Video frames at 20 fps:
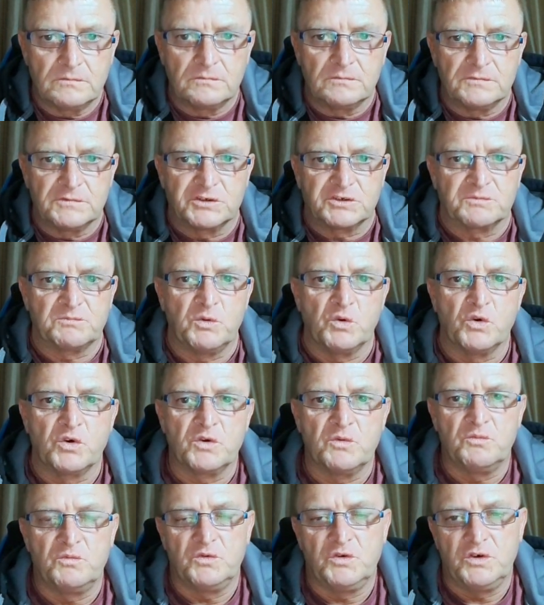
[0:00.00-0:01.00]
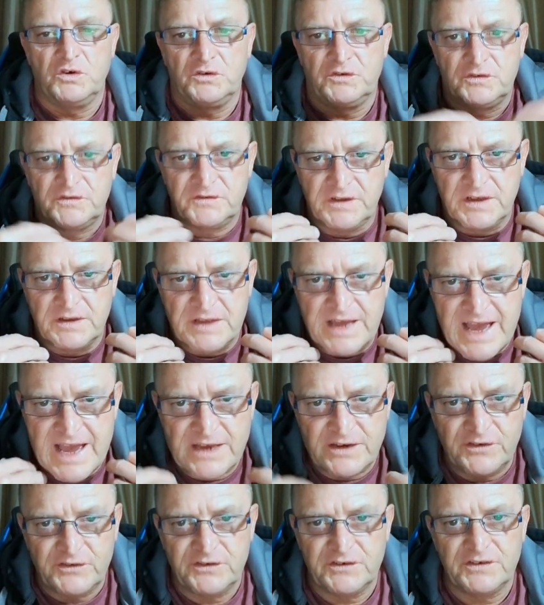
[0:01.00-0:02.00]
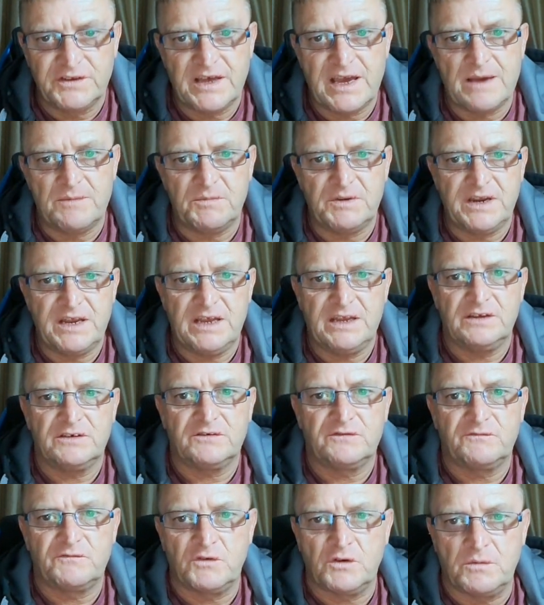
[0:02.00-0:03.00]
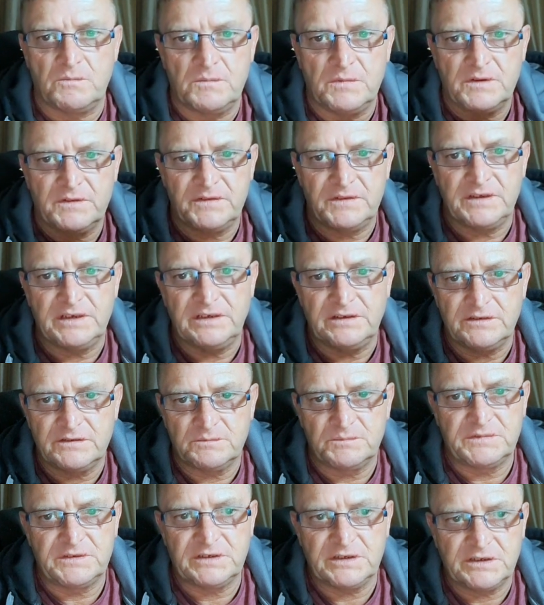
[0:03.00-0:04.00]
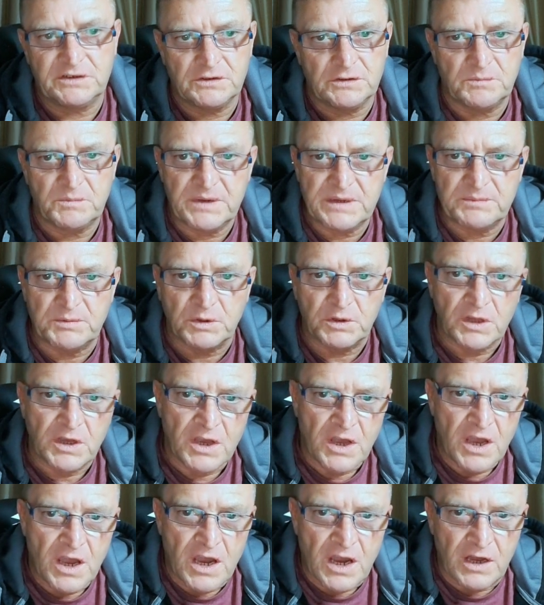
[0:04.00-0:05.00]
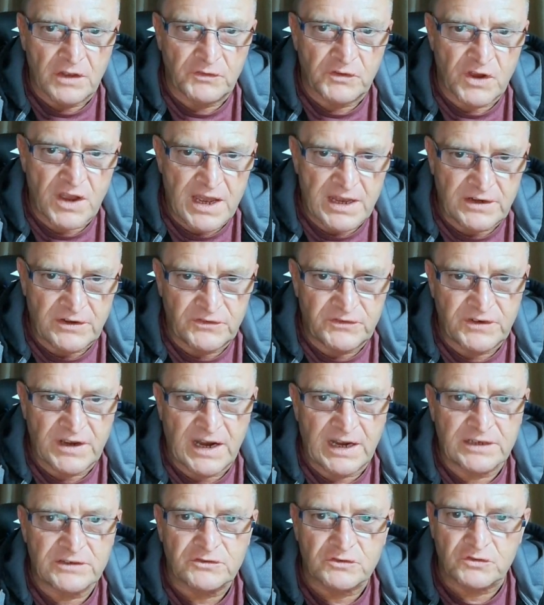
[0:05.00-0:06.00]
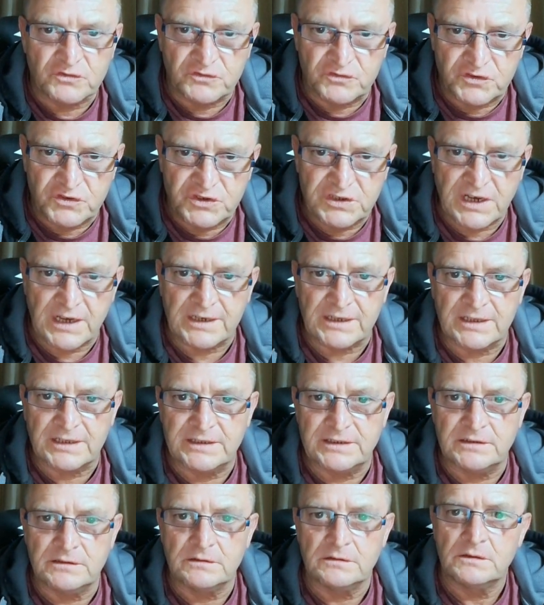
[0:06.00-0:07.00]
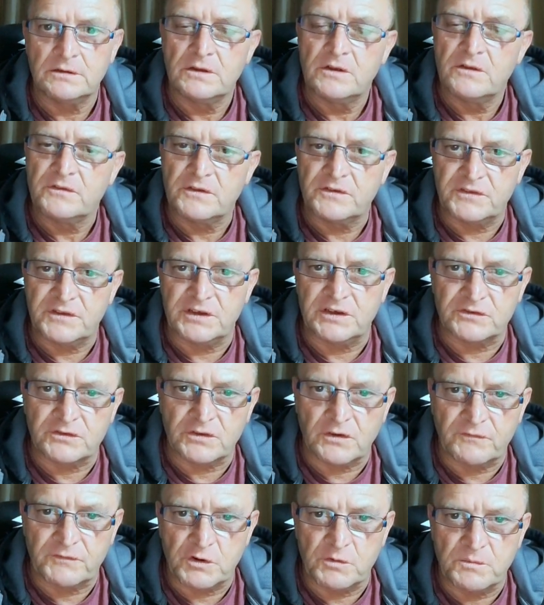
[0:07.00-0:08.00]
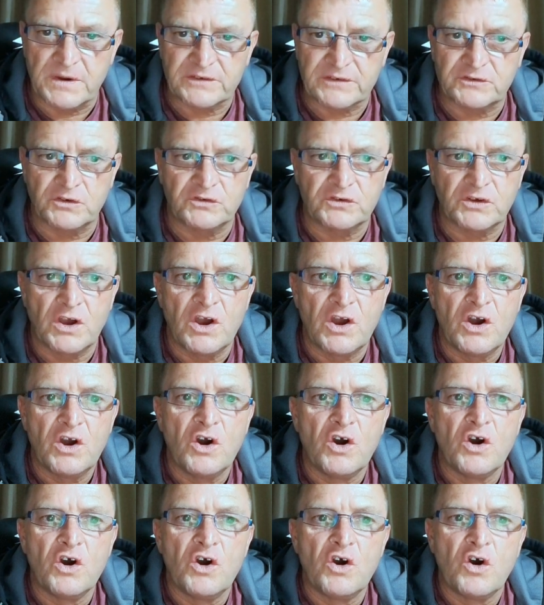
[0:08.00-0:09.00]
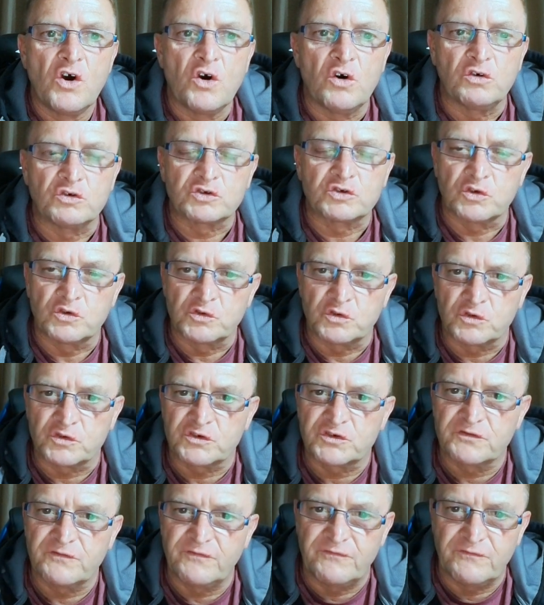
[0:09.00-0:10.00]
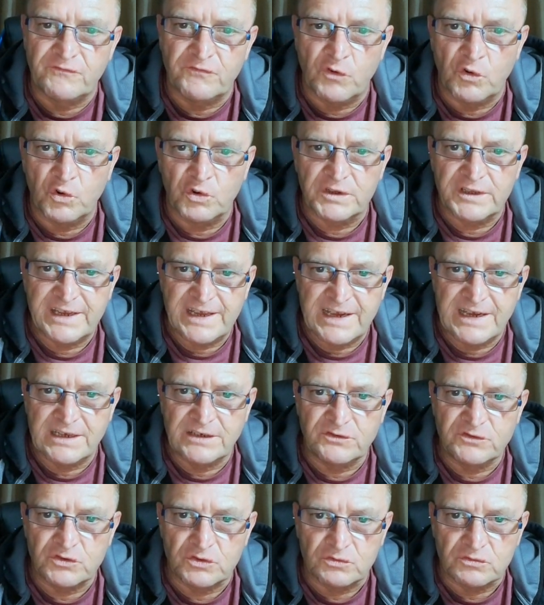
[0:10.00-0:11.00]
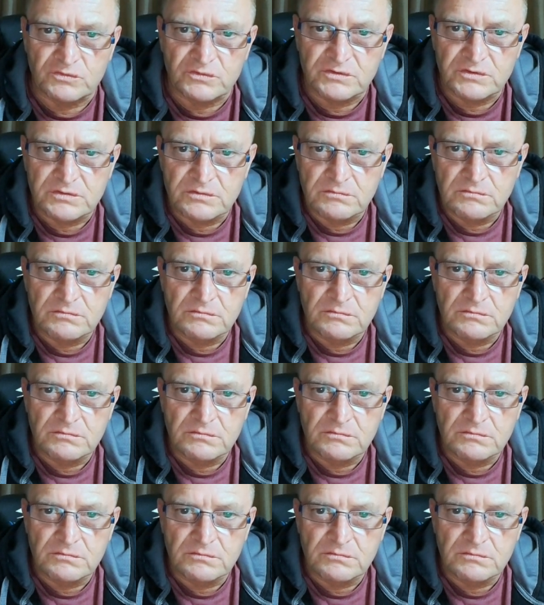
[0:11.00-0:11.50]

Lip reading: The spoken word, the energy that emanates from these particular people, and they're energized because they're channeling the theosophical masters, also known as the fallen angels,